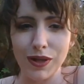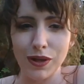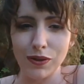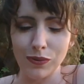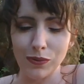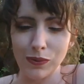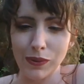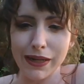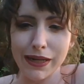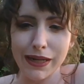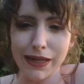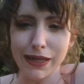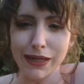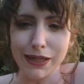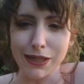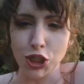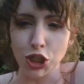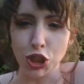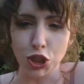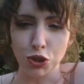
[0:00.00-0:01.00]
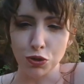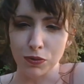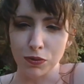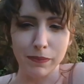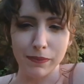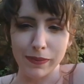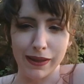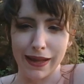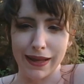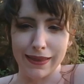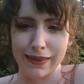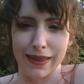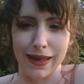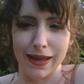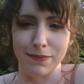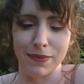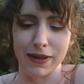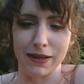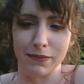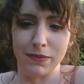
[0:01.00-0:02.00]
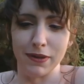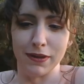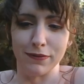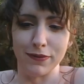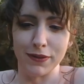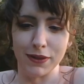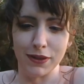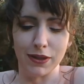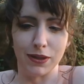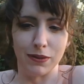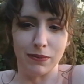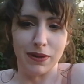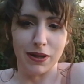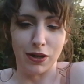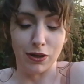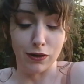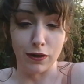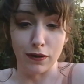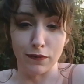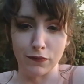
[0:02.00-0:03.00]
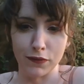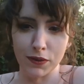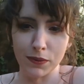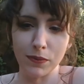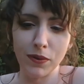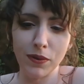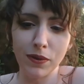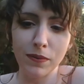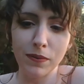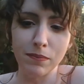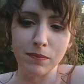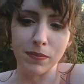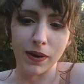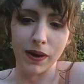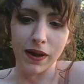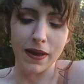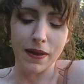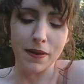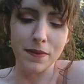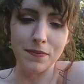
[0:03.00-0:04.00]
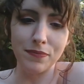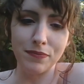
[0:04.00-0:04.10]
Reading a script like that made me feel a little bit uncomfortable, but